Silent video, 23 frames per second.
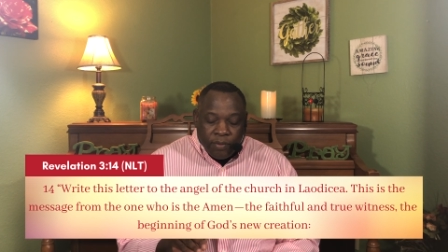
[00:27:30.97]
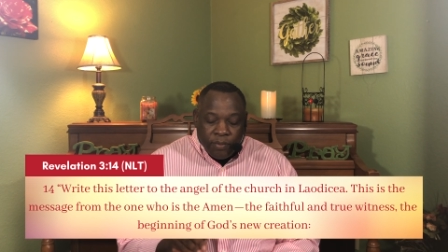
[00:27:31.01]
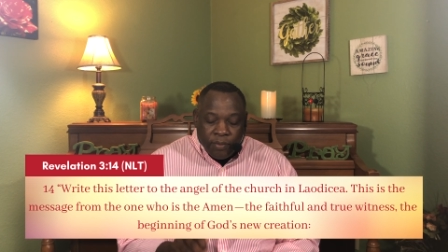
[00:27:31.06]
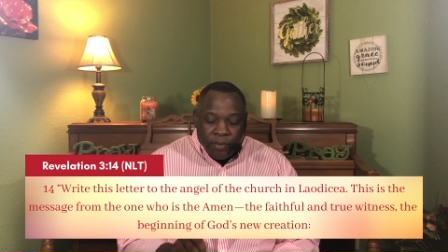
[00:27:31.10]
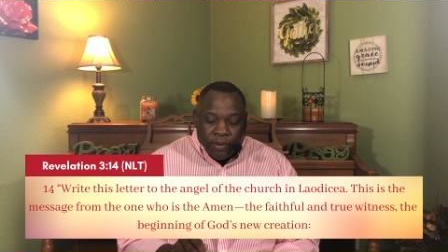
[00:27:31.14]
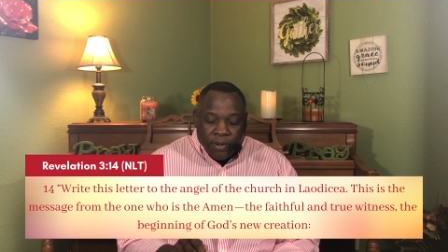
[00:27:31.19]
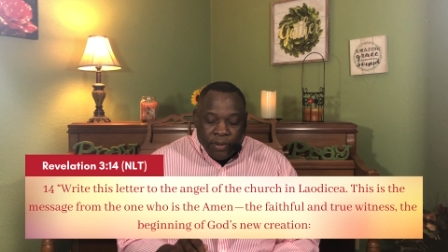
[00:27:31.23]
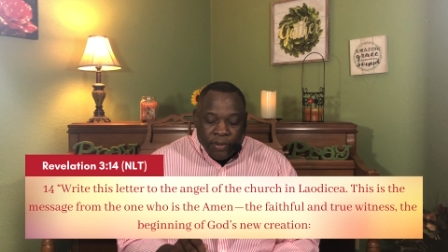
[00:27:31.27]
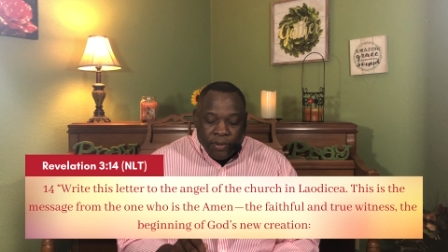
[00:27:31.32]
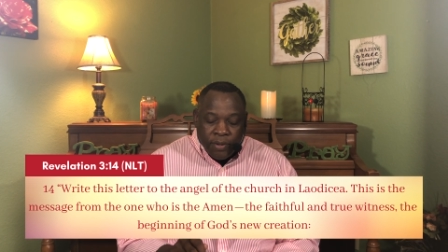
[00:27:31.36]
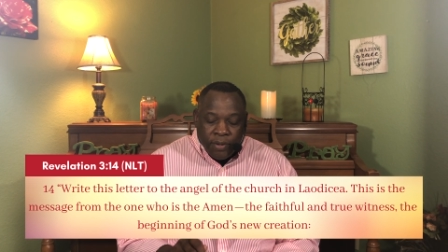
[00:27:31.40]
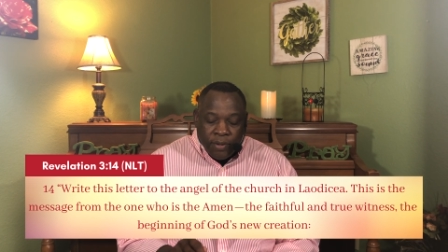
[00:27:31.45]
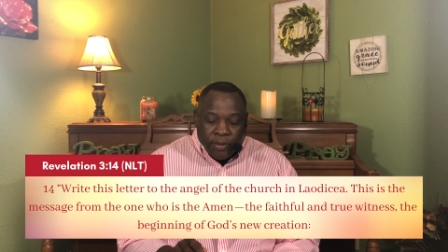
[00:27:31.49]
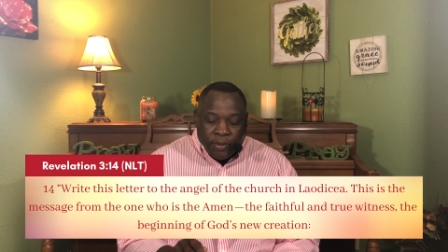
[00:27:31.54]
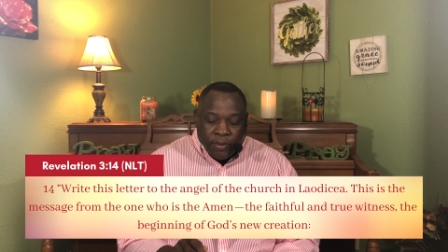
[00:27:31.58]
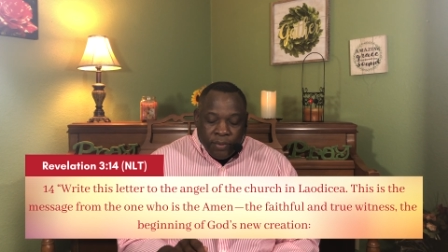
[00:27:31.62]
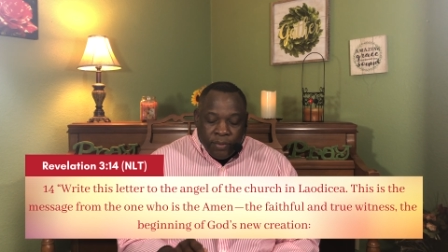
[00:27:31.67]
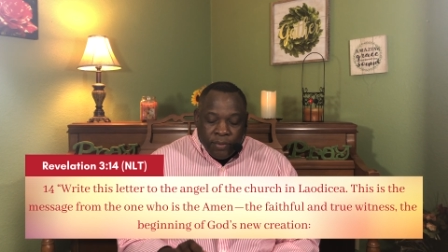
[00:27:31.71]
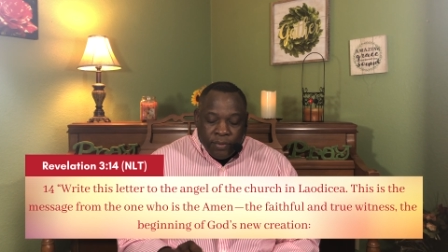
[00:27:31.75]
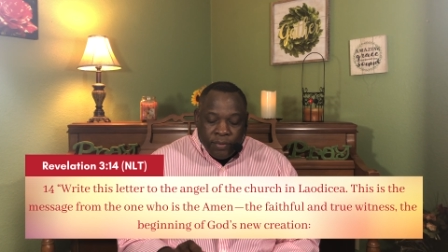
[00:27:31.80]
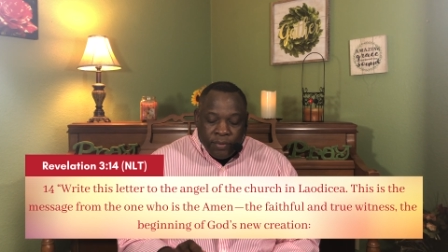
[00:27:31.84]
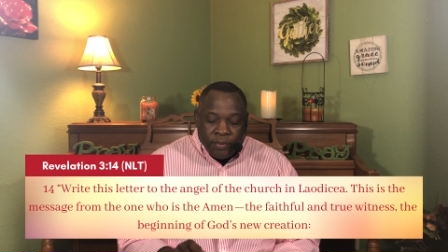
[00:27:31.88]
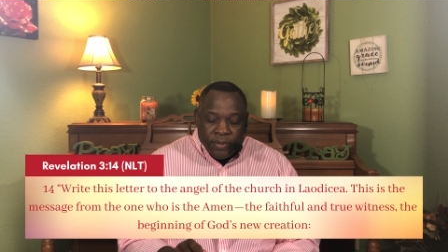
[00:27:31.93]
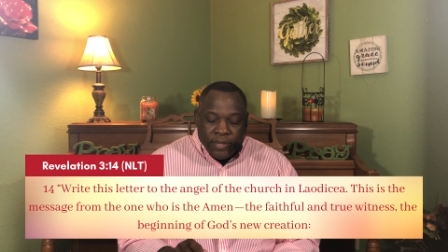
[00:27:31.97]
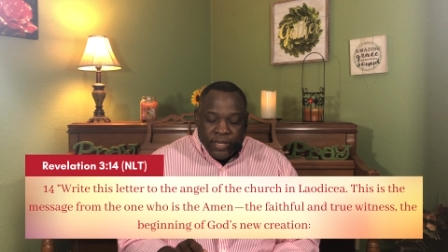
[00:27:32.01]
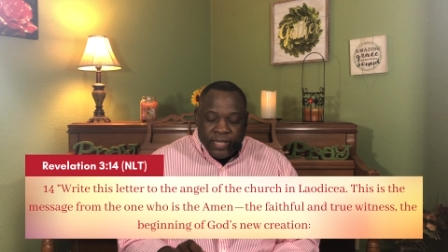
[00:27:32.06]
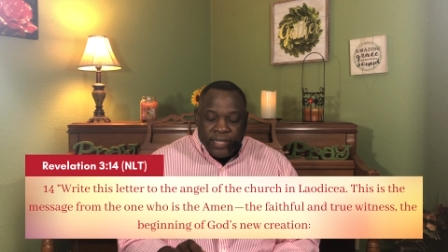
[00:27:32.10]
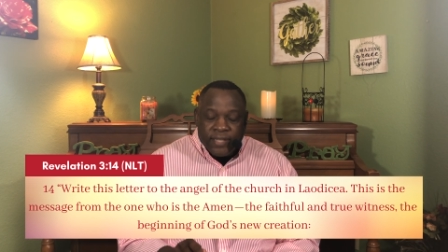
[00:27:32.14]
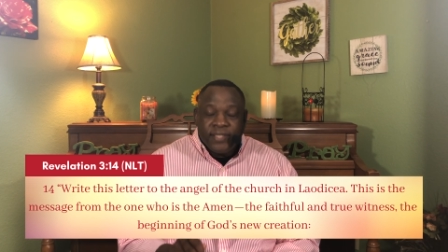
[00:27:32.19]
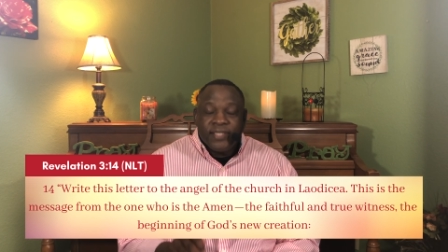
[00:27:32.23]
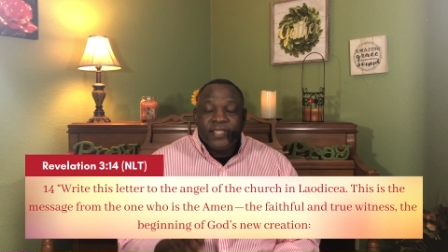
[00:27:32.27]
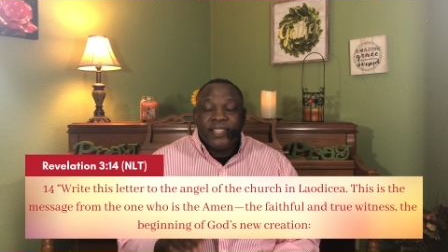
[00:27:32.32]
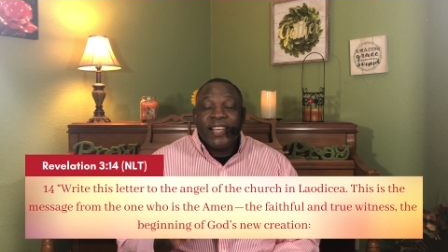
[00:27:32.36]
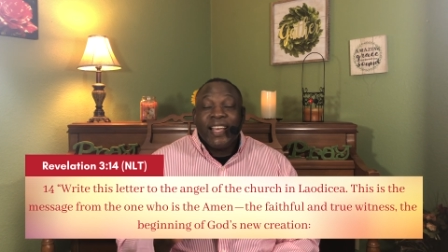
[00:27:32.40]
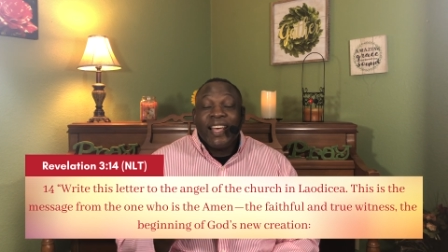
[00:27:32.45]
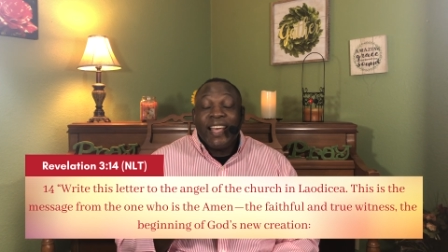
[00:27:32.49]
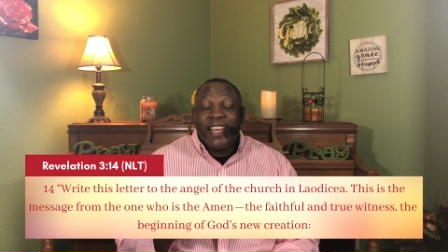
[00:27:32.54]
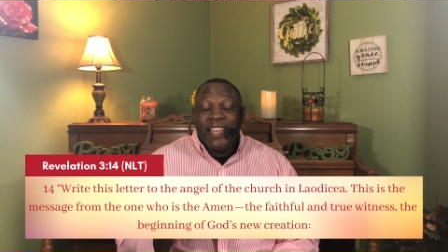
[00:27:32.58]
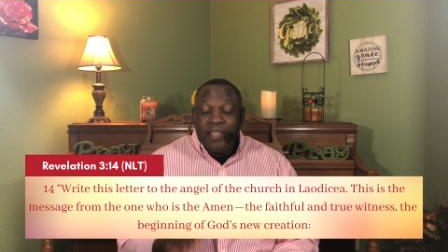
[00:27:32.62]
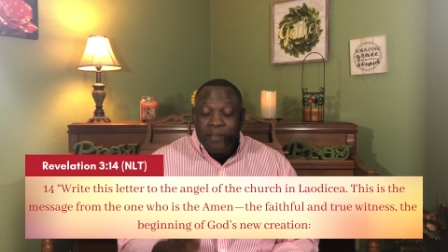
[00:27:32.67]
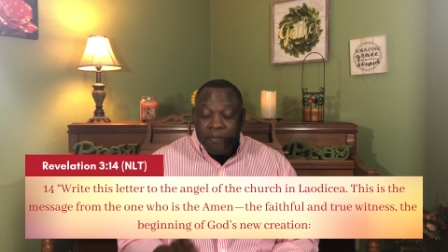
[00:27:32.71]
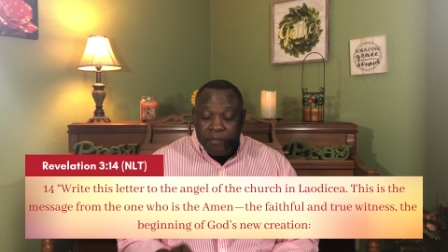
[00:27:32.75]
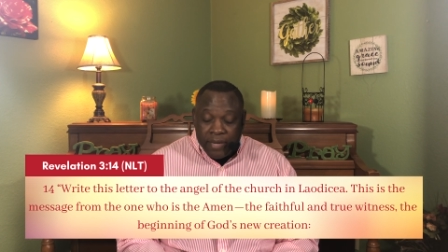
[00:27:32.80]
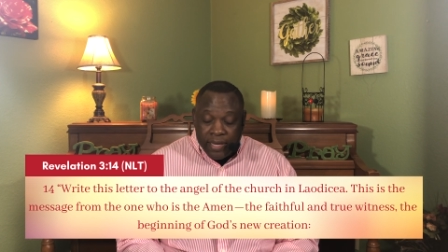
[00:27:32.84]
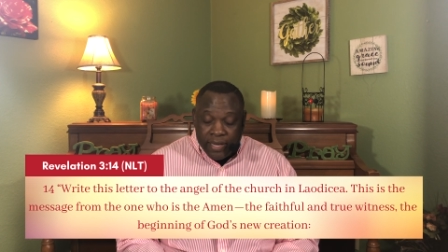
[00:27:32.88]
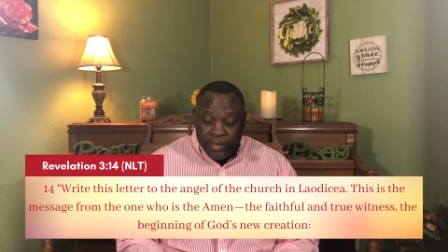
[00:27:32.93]
one who is the
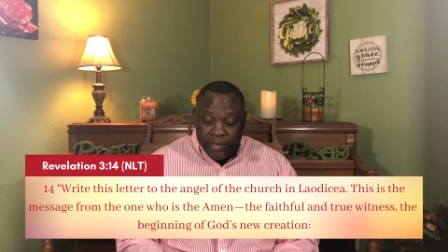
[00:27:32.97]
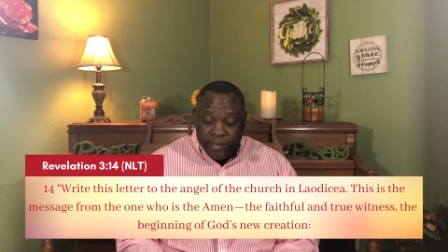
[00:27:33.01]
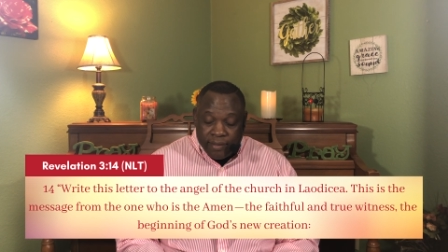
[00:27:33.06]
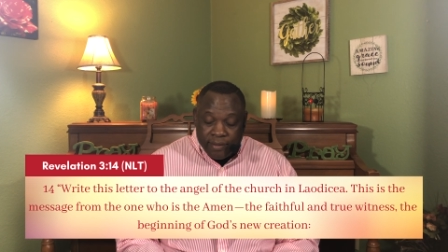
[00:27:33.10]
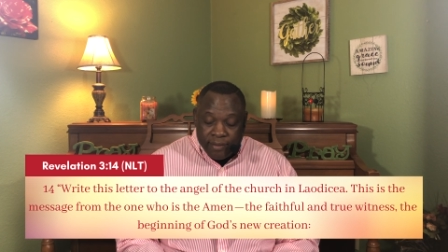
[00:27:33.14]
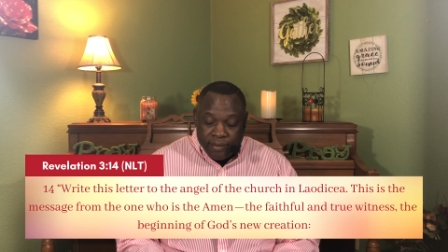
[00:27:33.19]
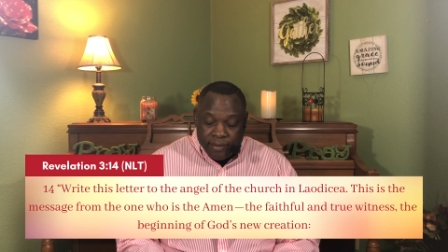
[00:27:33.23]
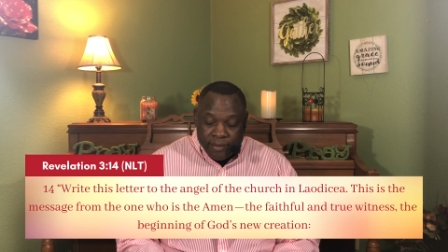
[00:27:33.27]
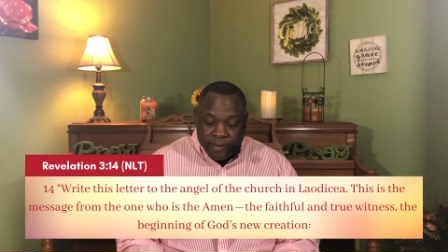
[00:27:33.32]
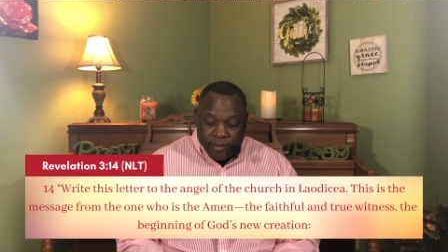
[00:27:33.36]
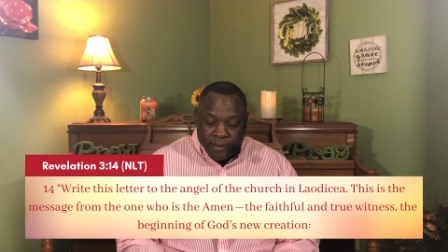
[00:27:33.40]
Amen,